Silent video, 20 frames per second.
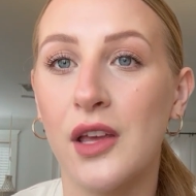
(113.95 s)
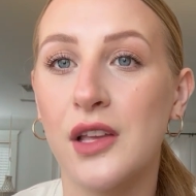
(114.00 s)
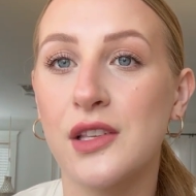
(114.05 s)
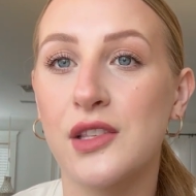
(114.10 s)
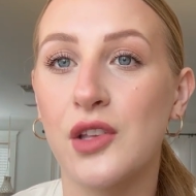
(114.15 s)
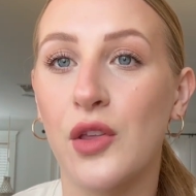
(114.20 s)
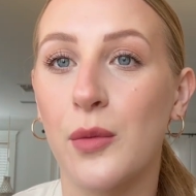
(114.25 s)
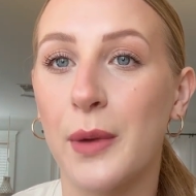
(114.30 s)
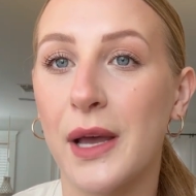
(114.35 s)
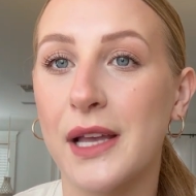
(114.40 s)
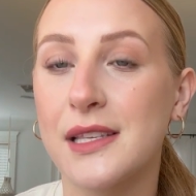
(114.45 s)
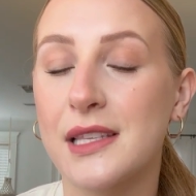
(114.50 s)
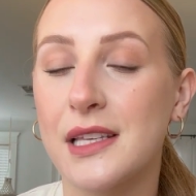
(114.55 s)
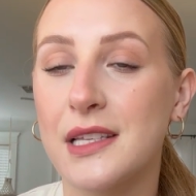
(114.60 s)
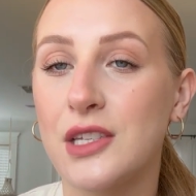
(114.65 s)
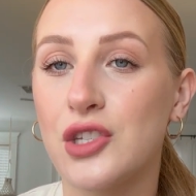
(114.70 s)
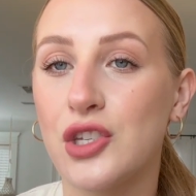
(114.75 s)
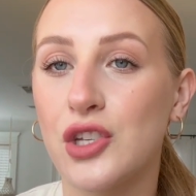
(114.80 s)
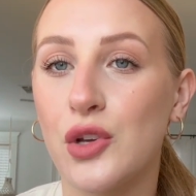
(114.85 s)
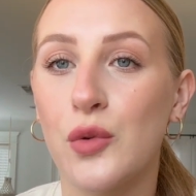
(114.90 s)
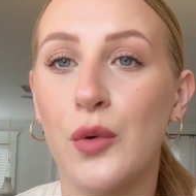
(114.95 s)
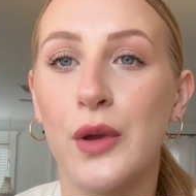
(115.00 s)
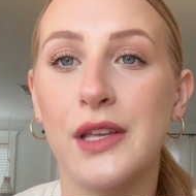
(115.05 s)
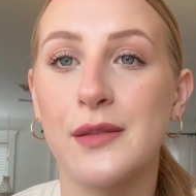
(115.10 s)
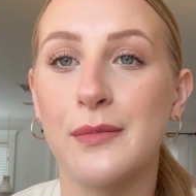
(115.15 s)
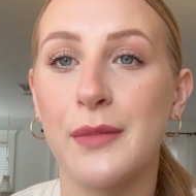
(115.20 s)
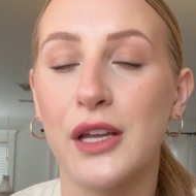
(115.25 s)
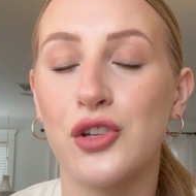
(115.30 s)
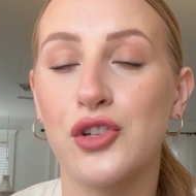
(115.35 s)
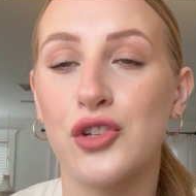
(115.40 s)
So the best thing to do
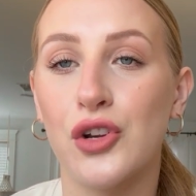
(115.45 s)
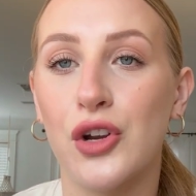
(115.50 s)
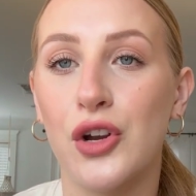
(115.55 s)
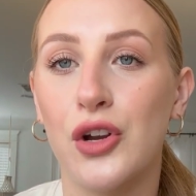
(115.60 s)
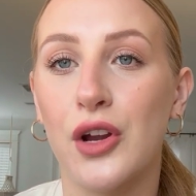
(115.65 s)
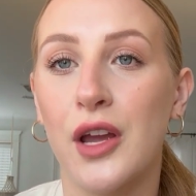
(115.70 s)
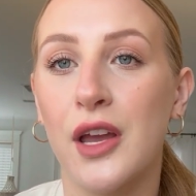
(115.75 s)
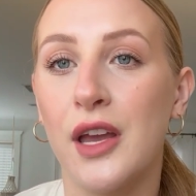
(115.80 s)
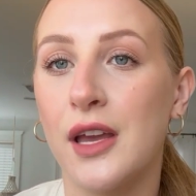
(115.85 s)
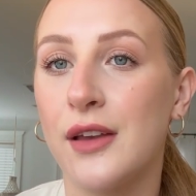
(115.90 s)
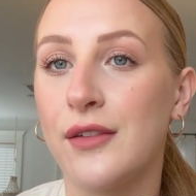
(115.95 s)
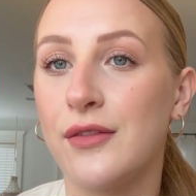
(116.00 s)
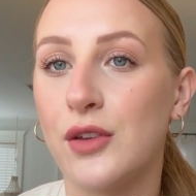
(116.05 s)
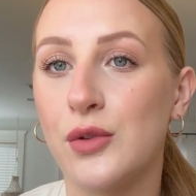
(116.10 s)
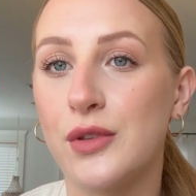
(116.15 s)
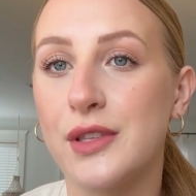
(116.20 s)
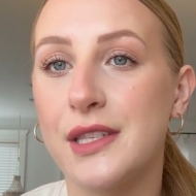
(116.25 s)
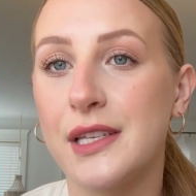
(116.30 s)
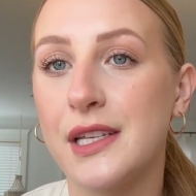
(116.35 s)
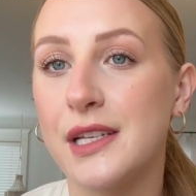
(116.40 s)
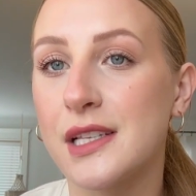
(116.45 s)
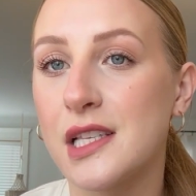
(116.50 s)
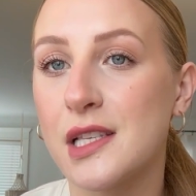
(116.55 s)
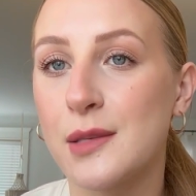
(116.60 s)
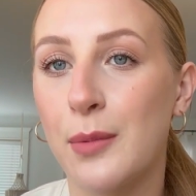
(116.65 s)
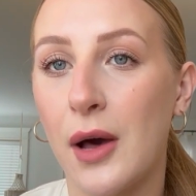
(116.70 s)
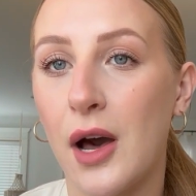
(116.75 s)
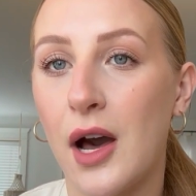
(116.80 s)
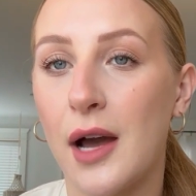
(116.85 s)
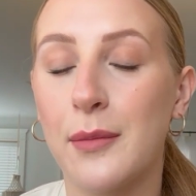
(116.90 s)
is make sure if you see a
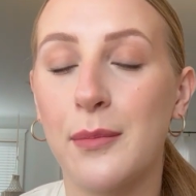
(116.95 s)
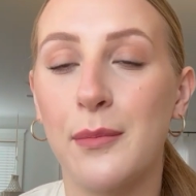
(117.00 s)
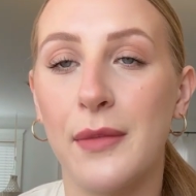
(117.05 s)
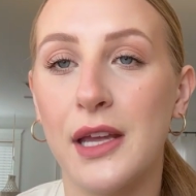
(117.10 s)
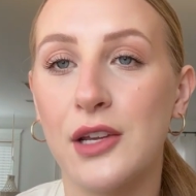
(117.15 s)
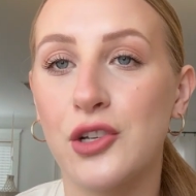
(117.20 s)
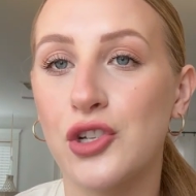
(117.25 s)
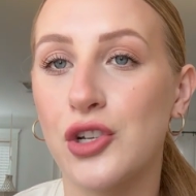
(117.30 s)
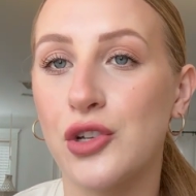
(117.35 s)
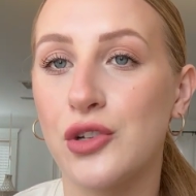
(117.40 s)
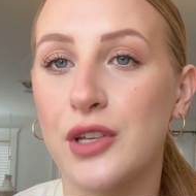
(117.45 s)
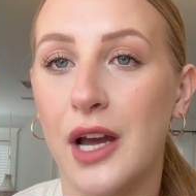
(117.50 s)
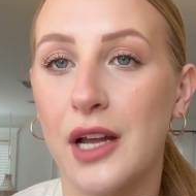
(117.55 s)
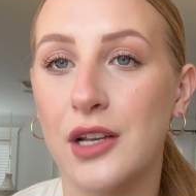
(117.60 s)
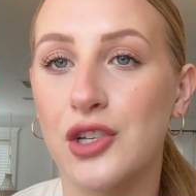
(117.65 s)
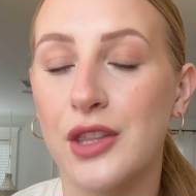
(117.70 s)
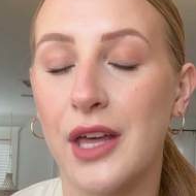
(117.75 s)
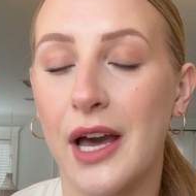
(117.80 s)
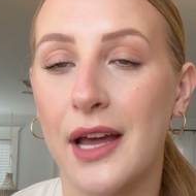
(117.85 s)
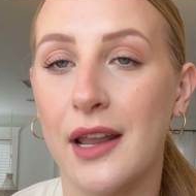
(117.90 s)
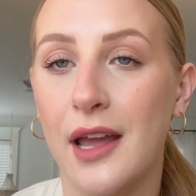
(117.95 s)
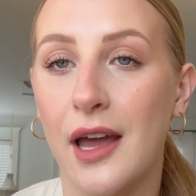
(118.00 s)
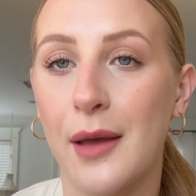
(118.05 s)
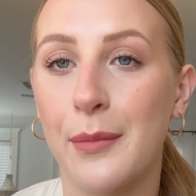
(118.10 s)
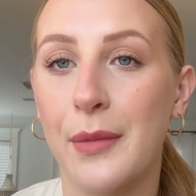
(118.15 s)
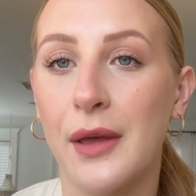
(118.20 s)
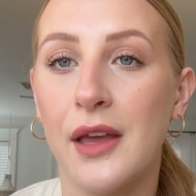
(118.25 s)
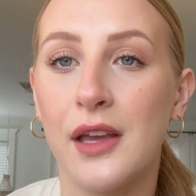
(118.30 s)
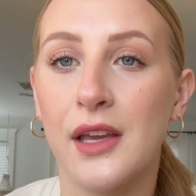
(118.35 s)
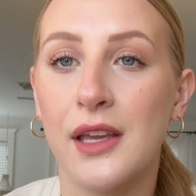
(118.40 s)
spot, make sure you touch that
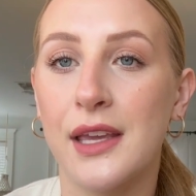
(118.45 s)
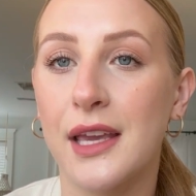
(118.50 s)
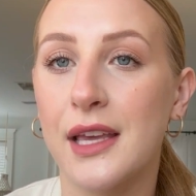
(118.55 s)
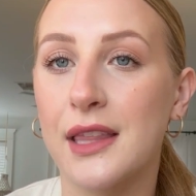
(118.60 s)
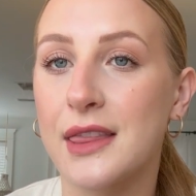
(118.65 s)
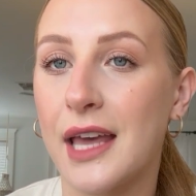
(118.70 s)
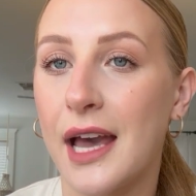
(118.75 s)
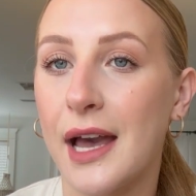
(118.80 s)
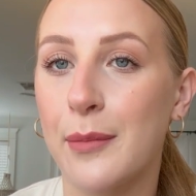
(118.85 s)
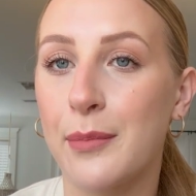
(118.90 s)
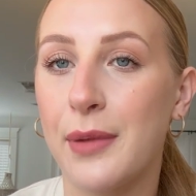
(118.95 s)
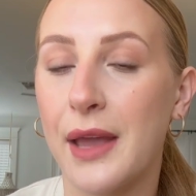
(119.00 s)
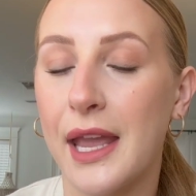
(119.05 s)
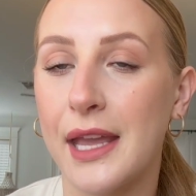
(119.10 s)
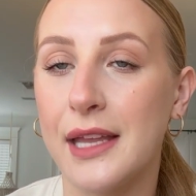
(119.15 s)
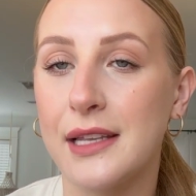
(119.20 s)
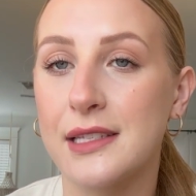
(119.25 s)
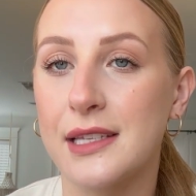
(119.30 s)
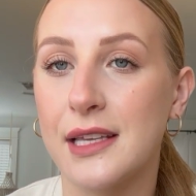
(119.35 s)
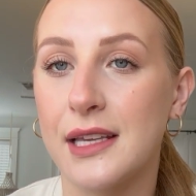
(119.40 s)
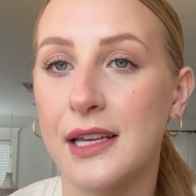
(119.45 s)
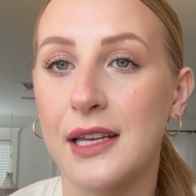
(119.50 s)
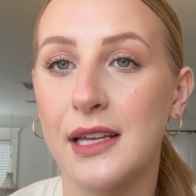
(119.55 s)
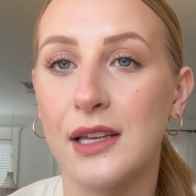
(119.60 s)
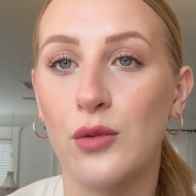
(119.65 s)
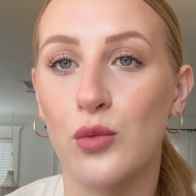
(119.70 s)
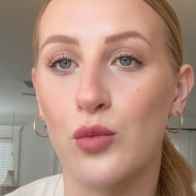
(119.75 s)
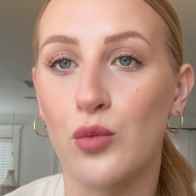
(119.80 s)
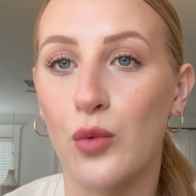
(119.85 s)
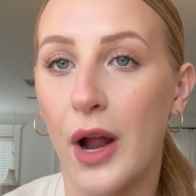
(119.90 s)
up, get that
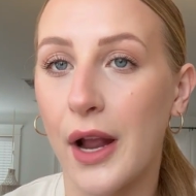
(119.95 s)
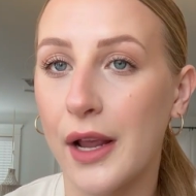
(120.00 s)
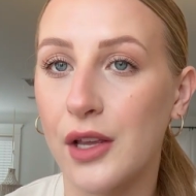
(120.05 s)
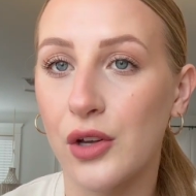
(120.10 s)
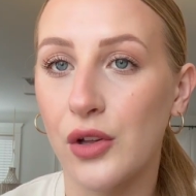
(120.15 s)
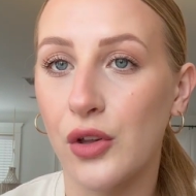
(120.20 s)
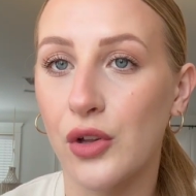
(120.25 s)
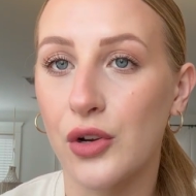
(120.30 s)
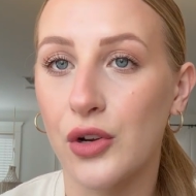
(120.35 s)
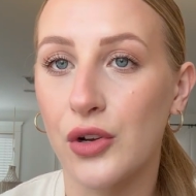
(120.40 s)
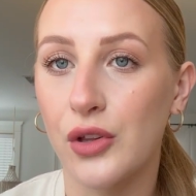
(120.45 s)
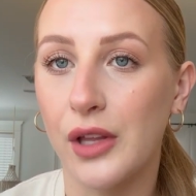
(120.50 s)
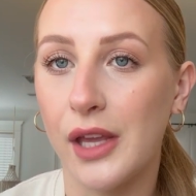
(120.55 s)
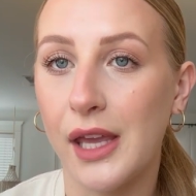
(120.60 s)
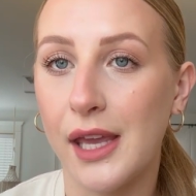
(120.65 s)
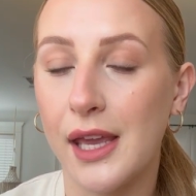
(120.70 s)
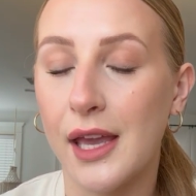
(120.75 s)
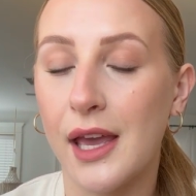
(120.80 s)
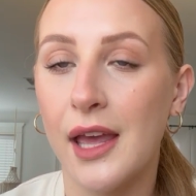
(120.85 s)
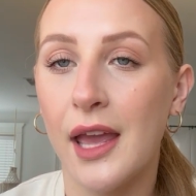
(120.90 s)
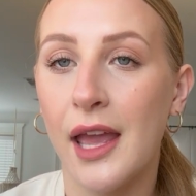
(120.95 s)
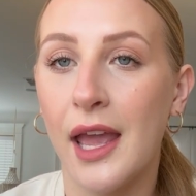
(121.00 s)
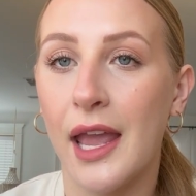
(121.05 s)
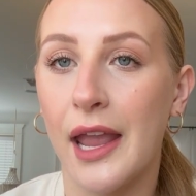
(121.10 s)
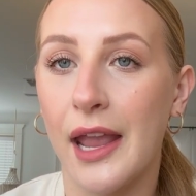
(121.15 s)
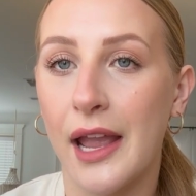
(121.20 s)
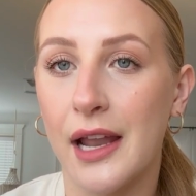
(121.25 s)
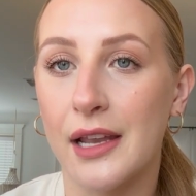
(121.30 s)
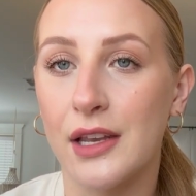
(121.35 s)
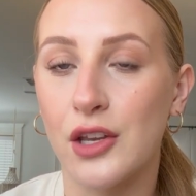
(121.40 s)
painted regularly,
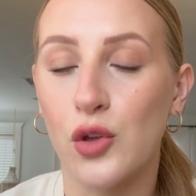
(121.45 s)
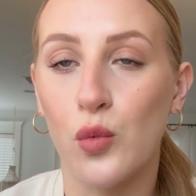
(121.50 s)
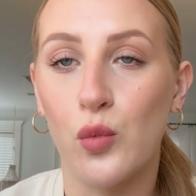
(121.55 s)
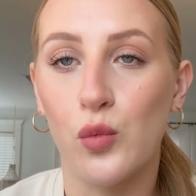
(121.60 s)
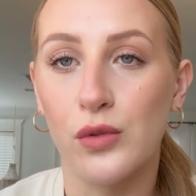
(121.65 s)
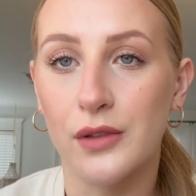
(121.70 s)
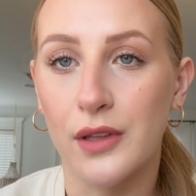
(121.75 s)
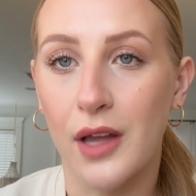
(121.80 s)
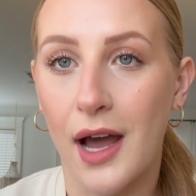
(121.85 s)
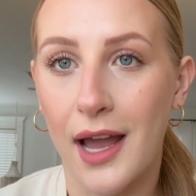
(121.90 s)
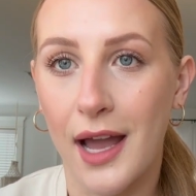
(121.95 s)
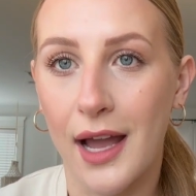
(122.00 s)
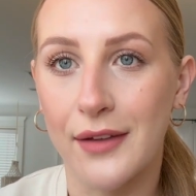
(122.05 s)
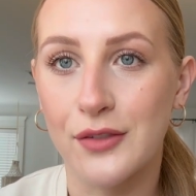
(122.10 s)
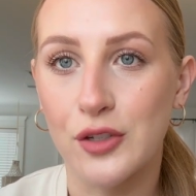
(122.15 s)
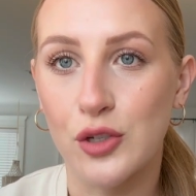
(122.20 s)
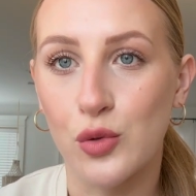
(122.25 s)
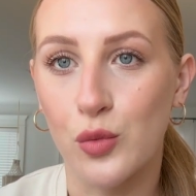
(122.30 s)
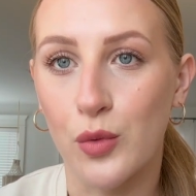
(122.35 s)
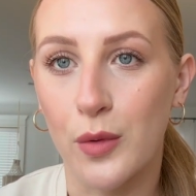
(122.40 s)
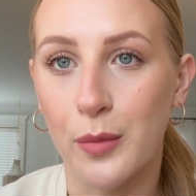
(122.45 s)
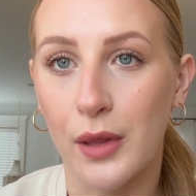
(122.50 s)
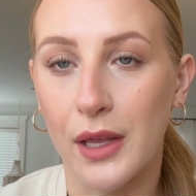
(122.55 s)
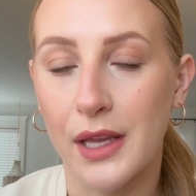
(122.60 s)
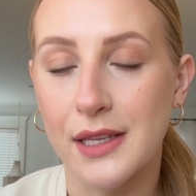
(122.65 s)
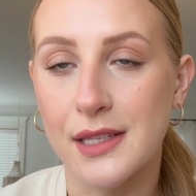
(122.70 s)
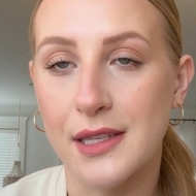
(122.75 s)
and you will not have to replace